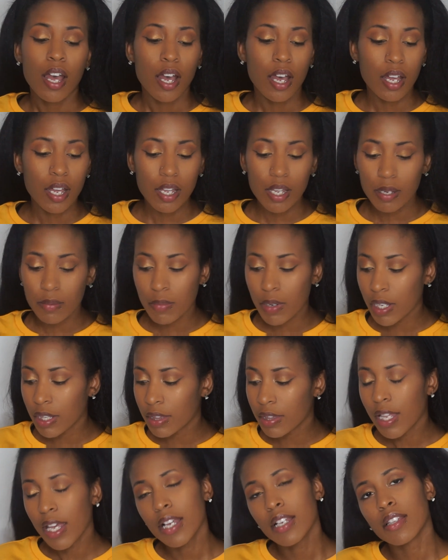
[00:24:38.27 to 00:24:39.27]

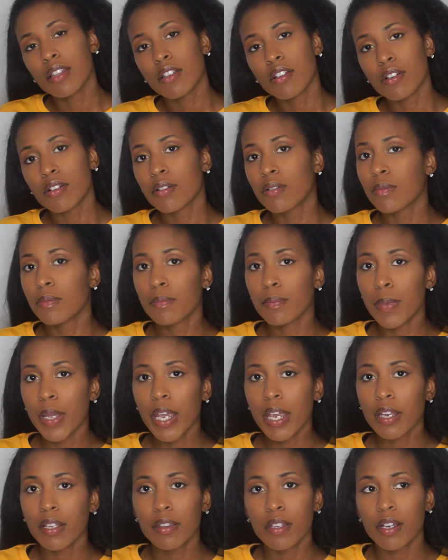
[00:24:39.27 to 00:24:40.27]
That little
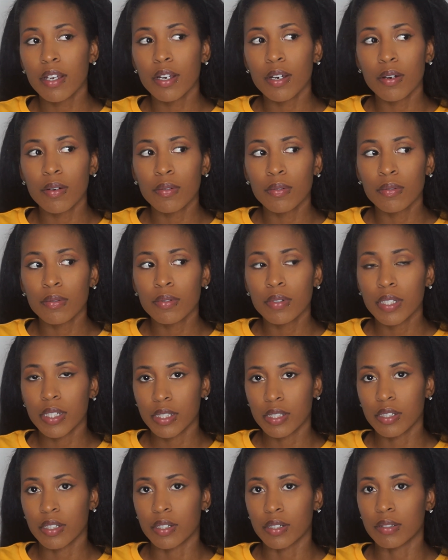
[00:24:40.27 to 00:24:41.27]
bag, though,
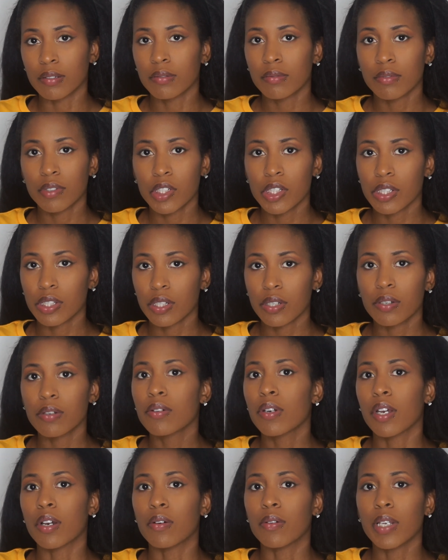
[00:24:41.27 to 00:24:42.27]
is little. Just so
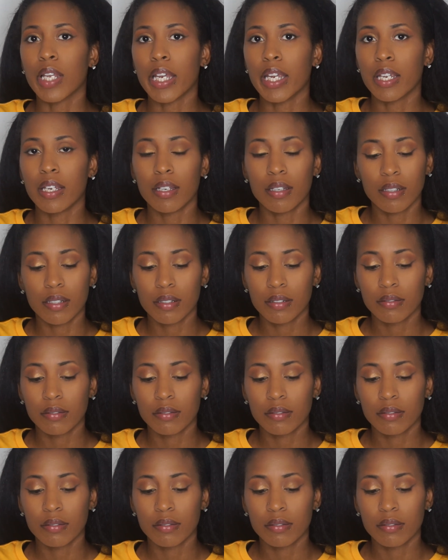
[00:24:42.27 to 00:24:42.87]
you know. Like,